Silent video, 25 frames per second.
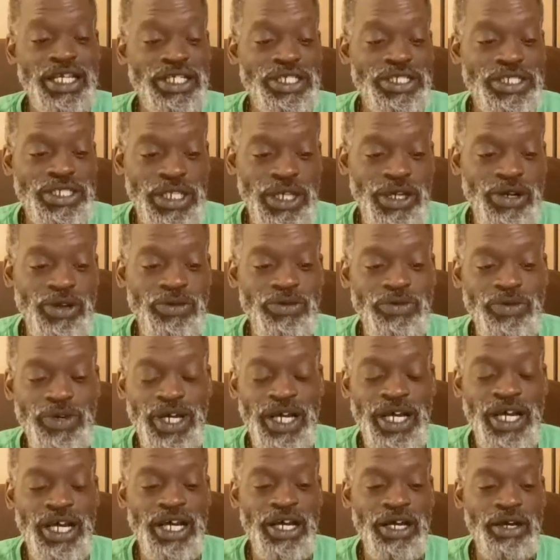So,
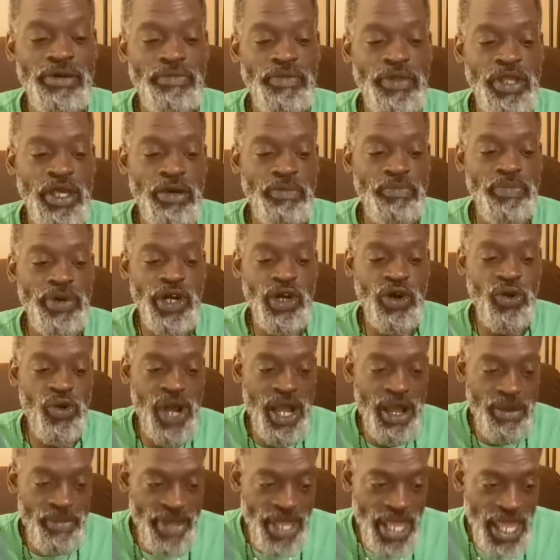but
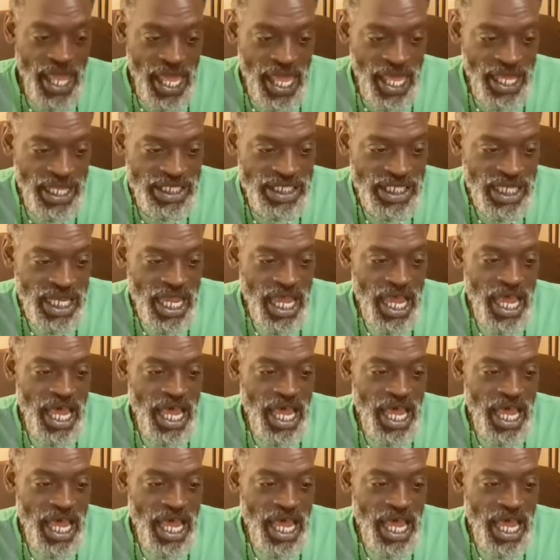Kwame asks,